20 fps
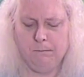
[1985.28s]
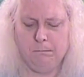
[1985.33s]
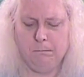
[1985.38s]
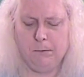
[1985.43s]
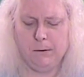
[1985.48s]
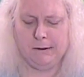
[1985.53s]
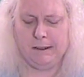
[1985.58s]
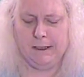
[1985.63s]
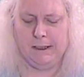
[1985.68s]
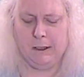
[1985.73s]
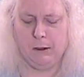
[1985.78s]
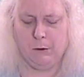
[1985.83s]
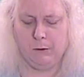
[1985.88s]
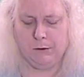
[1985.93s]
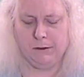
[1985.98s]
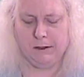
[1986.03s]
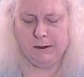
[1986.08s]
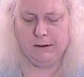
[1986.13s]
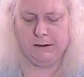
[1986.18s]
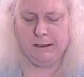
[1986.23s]
But they
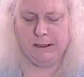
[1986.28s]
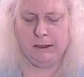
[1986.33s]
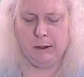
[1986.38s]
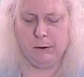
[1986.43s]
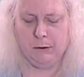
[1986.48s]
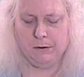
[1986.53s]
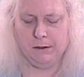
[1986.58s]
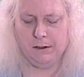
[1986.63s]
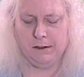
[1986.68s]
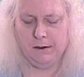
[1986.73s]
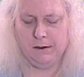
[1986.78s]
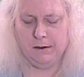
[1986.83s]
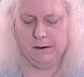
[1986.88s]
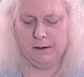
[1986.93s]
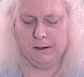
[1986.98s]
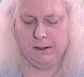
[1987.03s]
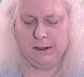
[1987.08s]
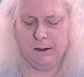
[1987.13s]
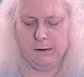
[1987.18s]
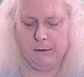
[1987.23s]
don't. They don't.
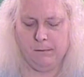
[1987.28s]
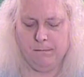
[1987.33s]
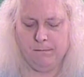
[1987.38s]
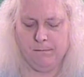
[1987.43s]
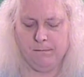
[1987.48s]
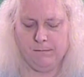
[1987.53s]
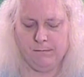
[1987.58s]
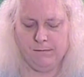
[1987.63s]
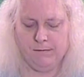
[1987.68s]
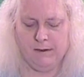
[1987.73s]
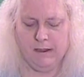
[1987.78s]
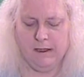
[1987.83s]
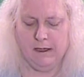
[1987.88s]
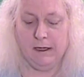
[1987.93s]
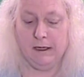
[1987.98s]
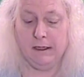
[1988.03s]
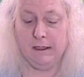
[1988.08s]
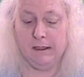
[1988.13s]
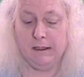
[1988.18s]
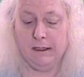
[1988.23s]
So...
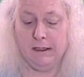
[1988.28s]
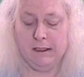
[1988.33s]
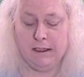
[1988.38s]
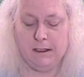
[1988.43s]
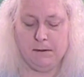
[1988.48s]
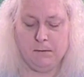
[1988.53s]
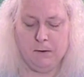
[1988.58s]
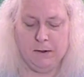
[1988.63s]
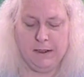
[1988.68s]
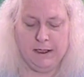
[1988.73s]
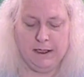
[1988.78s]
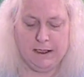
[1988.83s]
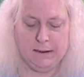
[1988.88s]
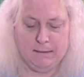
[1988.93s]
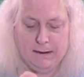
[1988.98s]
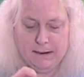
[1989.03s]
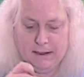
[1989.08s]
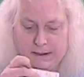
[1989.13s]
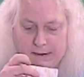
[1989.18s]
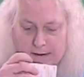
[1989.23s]
And it's pretty
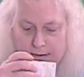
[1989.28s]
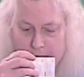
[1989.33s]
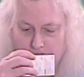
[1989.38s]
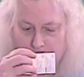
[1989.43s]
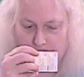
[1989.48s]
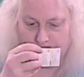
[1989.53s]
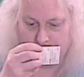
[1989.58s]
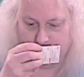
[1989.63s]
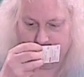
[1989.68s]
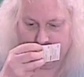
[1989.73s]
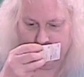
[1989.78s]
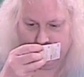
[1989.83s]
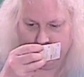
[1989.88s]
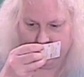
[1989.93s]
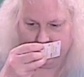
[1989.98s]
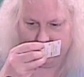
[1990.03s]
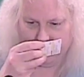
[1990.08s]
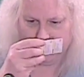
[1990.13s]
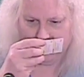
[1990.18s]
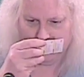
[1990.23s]
expensive to go to St.
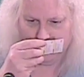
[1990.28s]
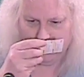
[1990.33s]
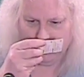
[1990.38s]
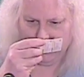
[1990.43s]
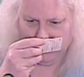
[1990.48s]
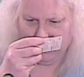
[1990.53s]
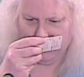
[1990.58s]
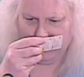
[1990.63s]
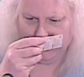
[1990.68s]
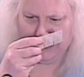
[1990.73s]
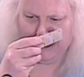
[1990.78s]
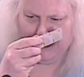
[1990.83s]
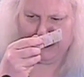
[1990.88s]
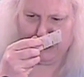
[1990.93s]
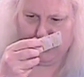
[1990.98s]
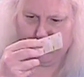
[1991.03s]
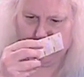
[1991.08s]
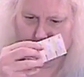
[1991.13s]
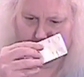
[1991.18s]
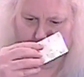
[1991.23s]
Anthony's. It's not cheap to
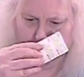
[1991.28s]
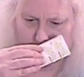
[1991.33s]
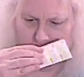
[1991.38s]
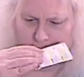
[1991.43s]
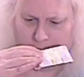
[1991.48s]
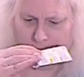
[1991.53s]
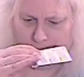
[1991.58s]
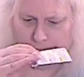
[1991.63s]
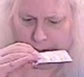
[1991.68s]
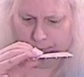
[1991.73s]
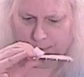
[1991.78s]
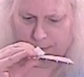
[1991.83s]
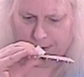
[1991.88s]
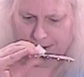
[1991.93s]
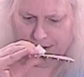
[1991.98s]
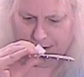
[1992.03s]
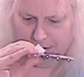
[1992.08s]
go to Gilbert either, from what I